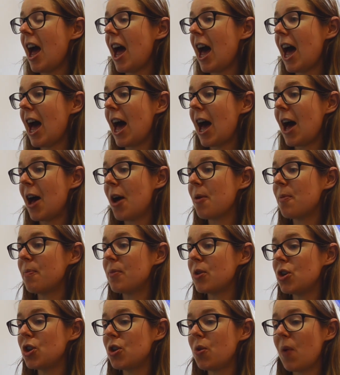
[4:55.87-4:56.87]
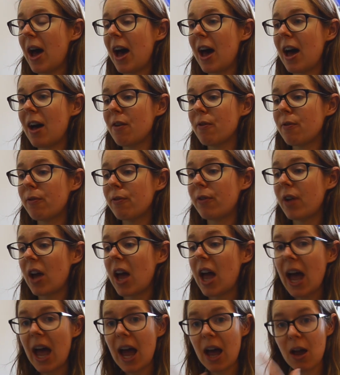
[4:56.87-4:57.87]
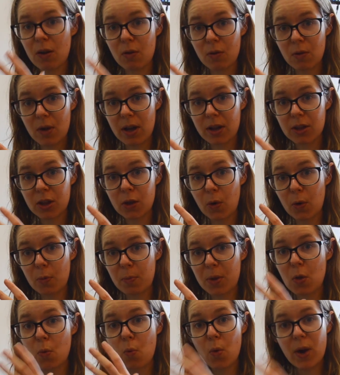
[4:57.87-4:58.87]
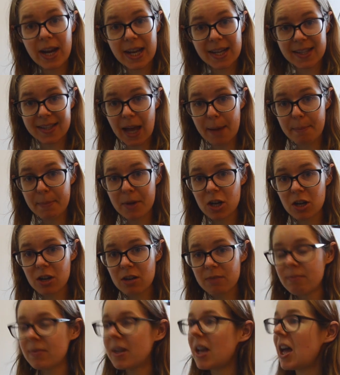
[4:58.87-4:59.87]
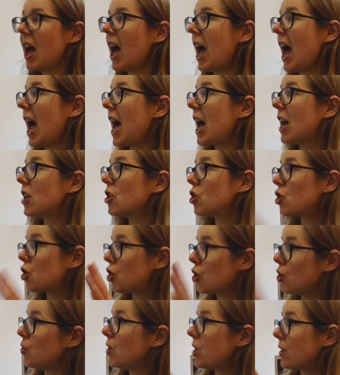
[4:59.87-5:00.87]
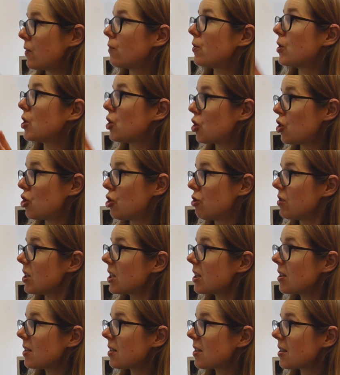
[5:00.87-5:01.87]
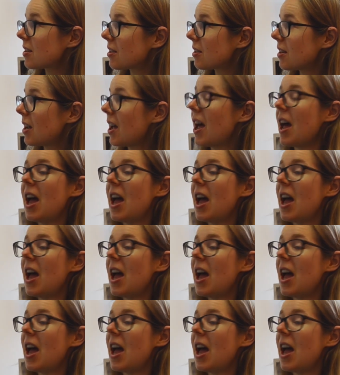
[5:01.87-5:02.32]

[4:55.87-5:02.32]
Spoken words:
There will be 1 examiner and 2 different students.